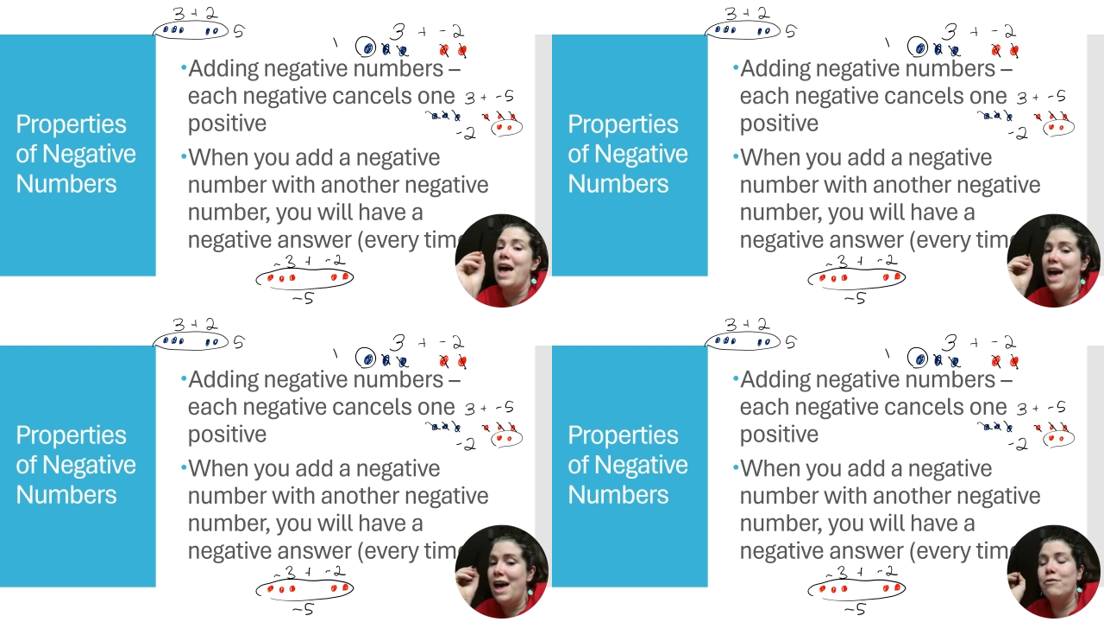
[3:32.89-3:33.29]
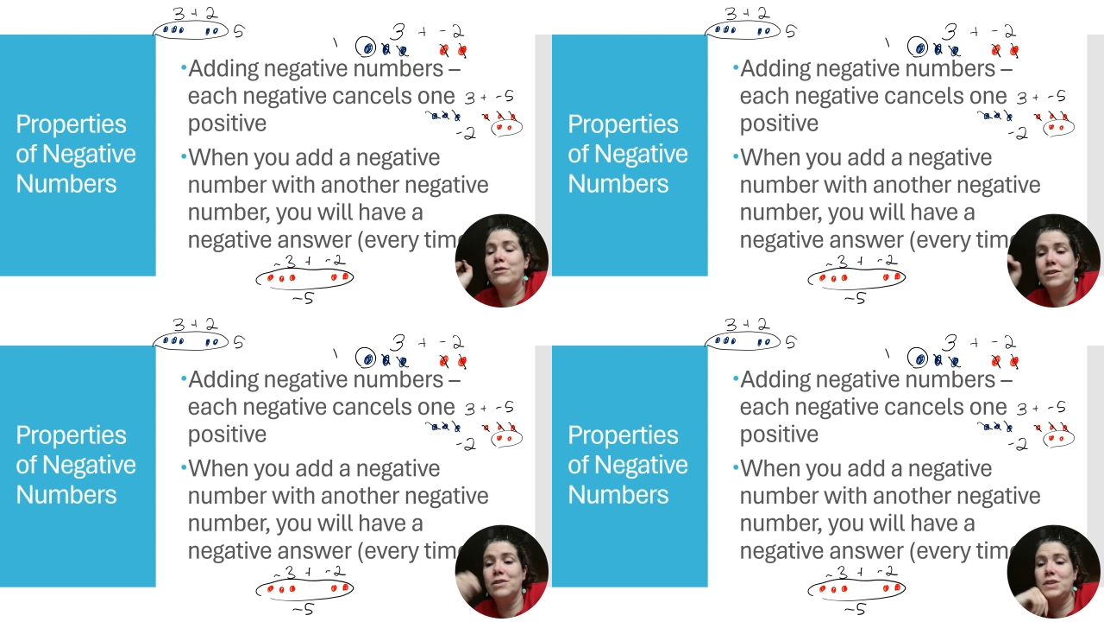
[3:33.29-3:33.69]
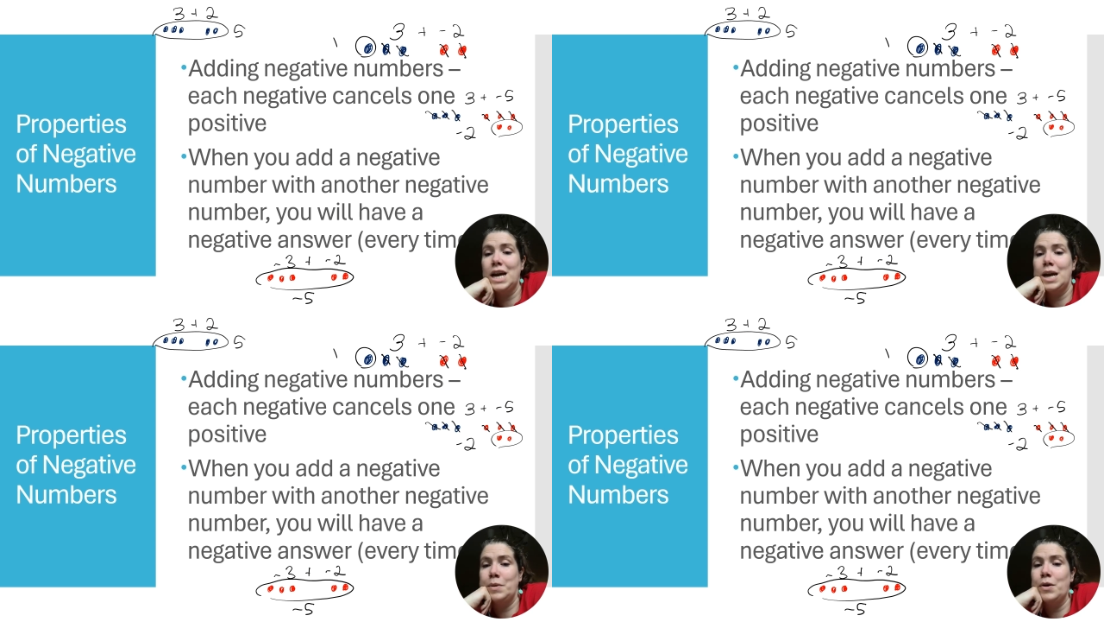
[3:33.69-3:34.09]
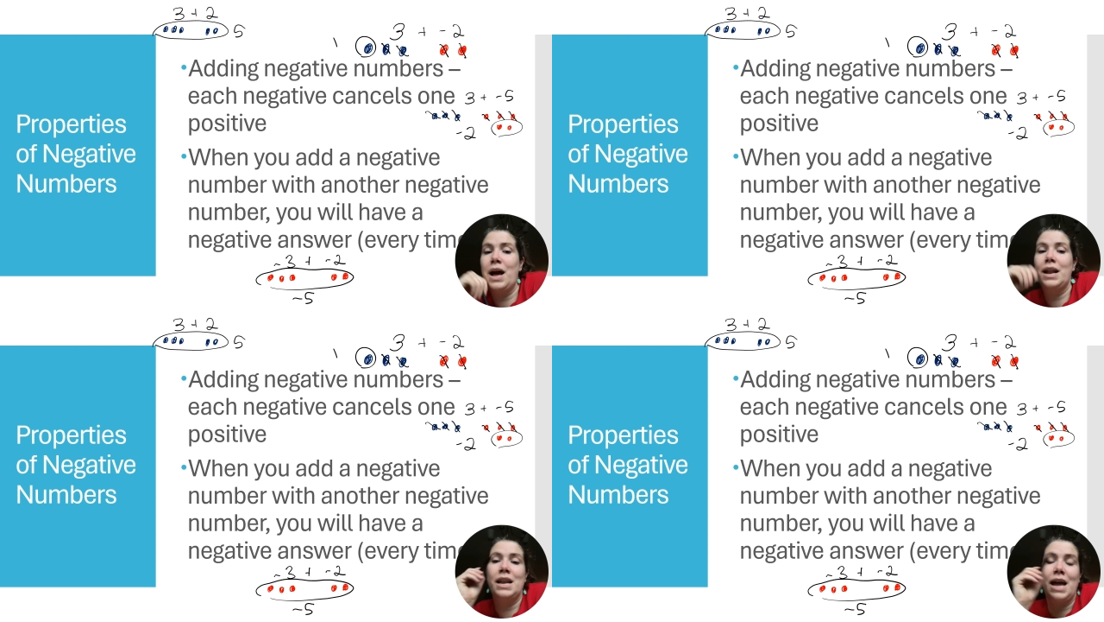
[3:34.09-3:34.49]
Every single time you
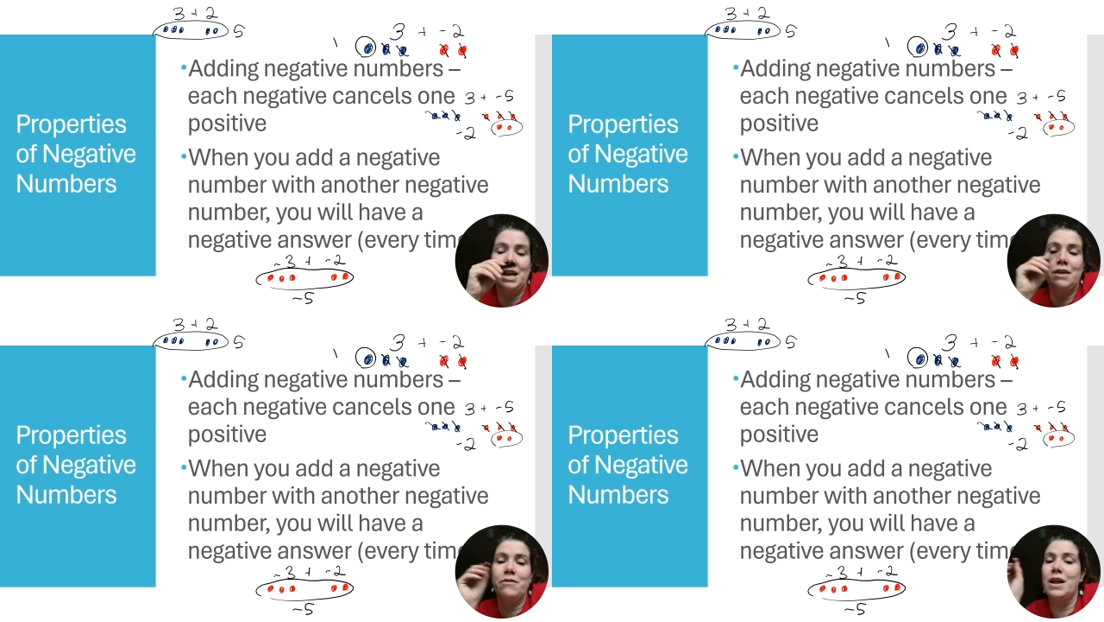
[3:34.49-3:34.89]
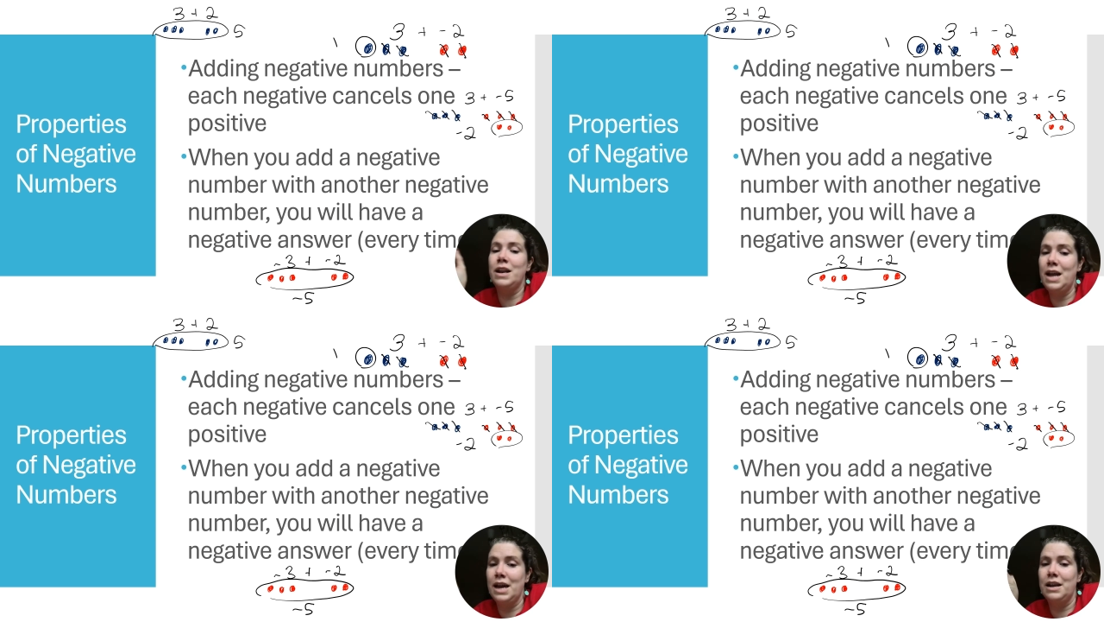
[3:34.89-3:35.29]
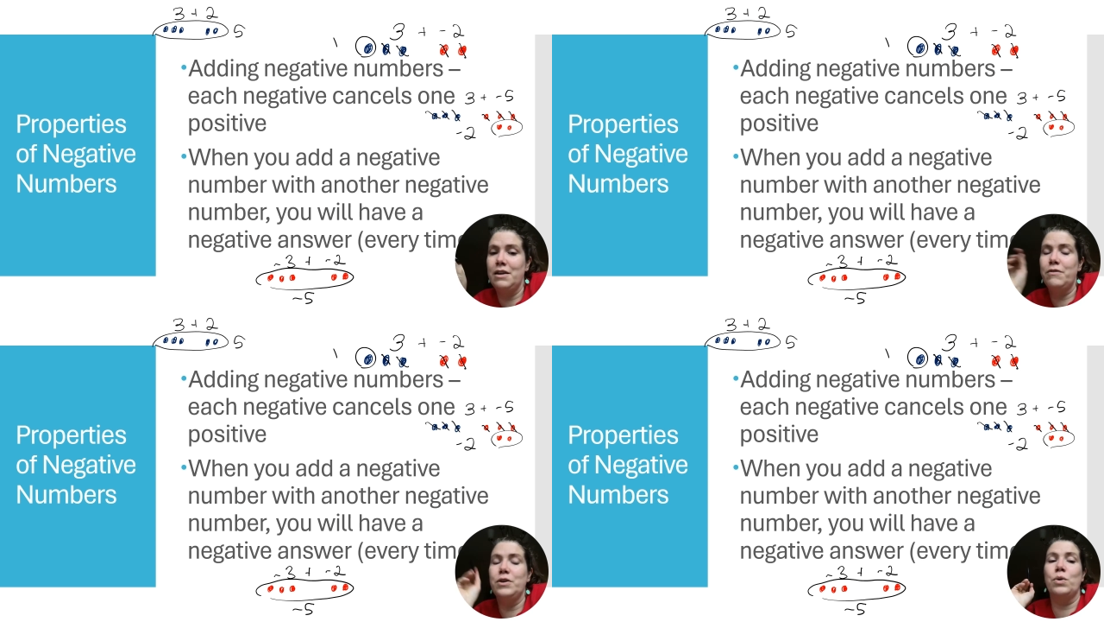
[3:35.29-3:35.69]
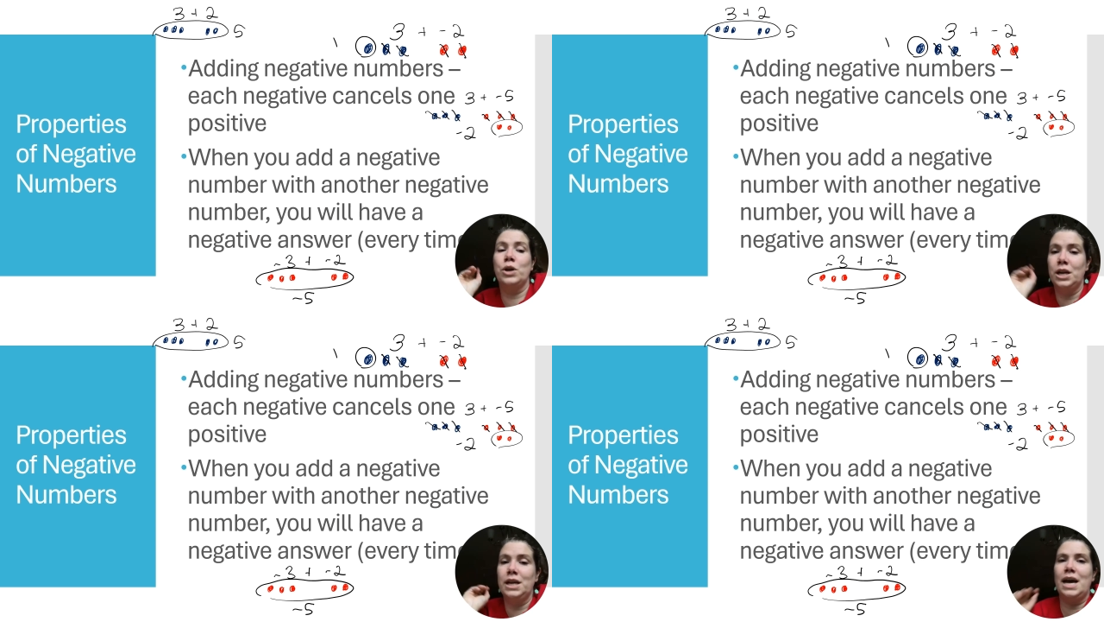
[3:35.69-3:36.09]
add a negative and a negative, you are
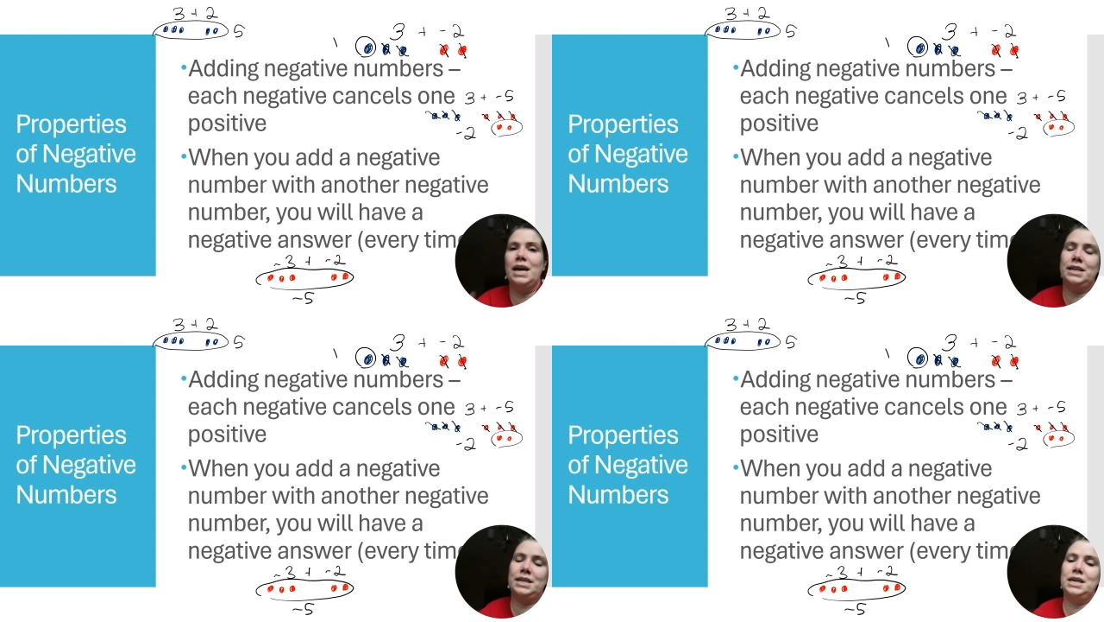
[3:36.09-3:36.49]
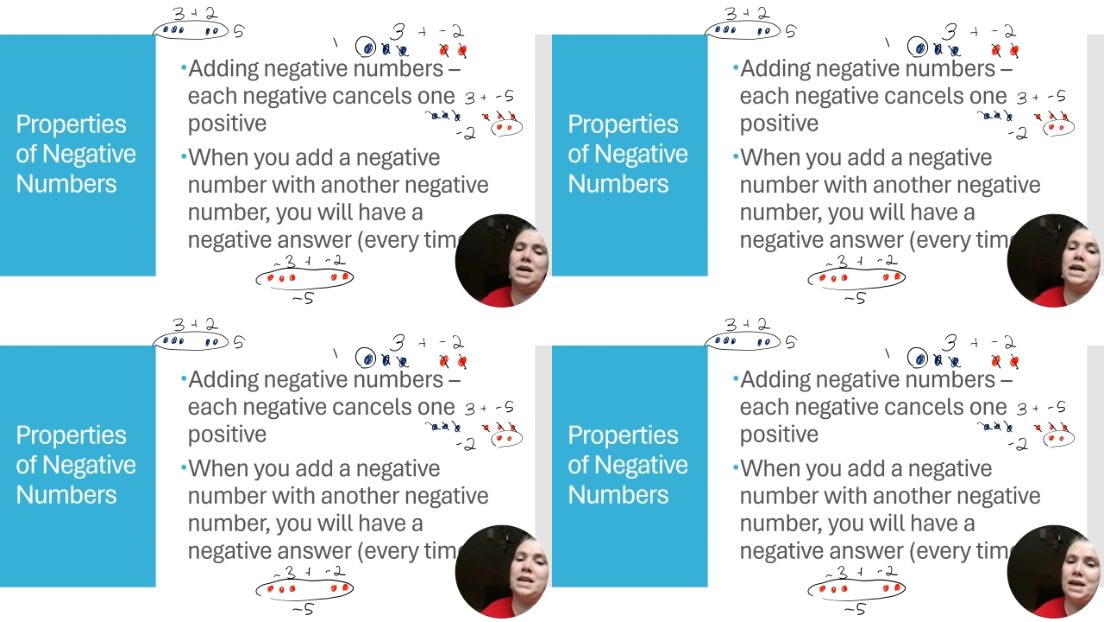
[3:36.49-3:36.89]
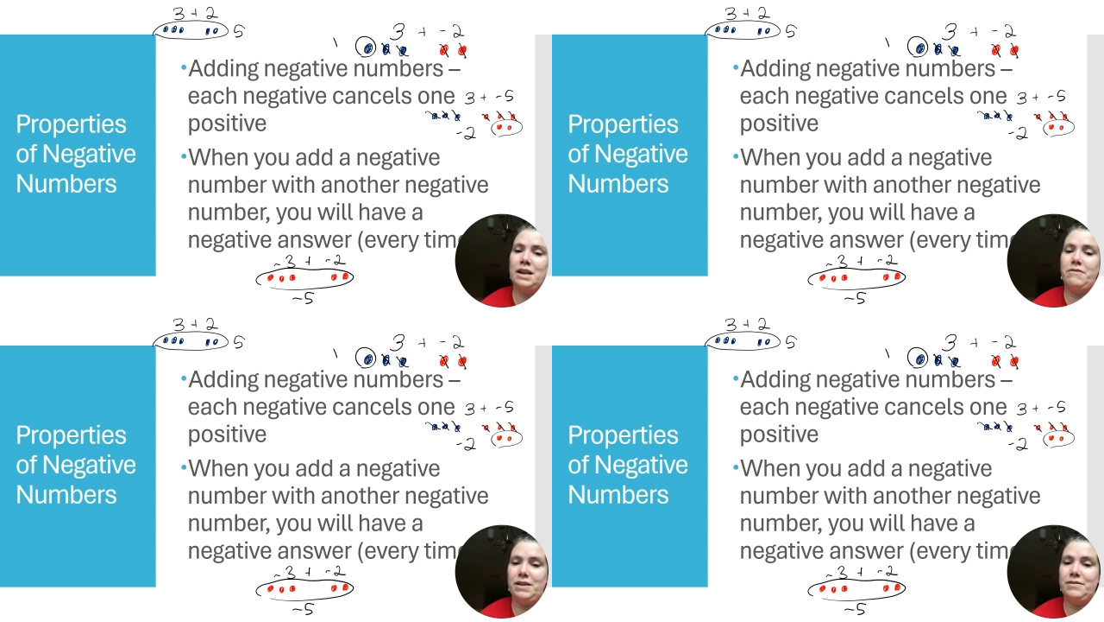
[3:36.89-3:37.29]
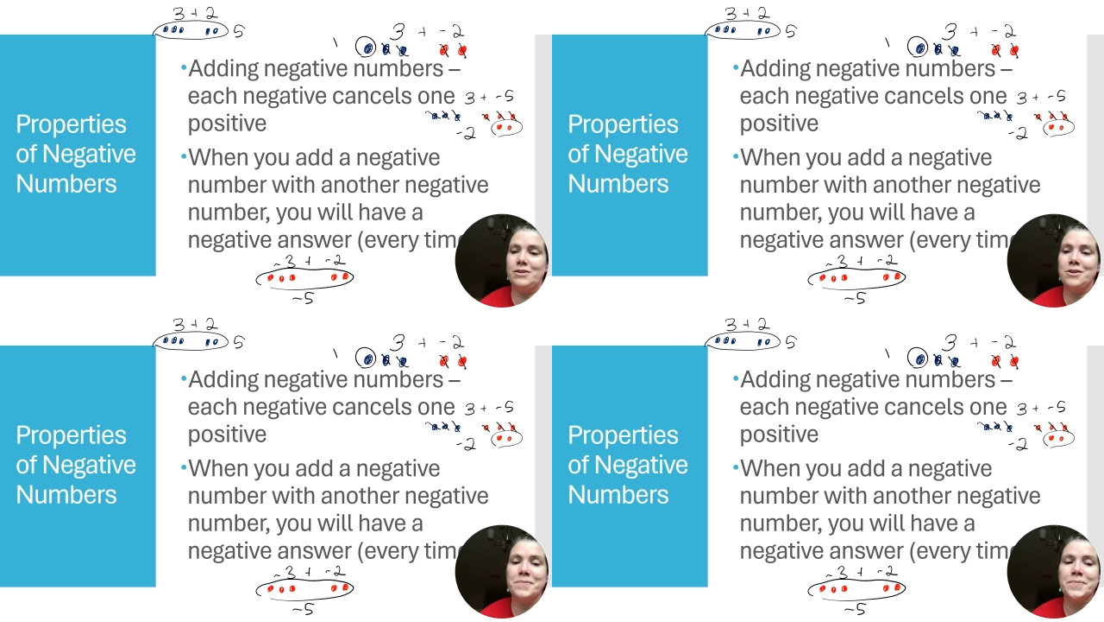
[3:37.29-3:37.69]
going to get a negative
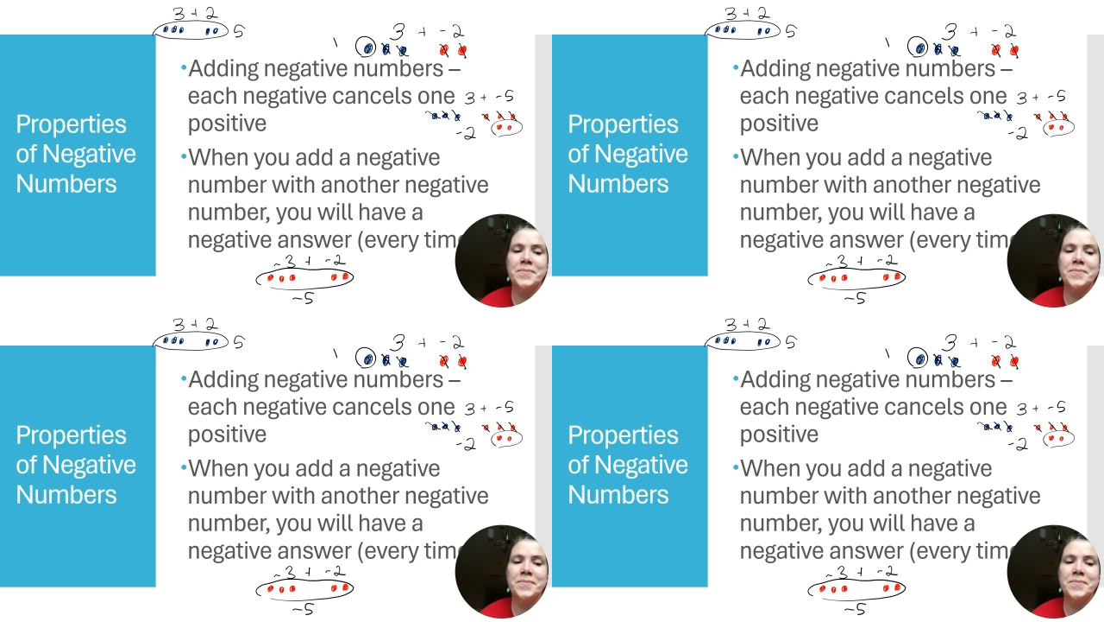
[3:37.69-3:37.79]
answer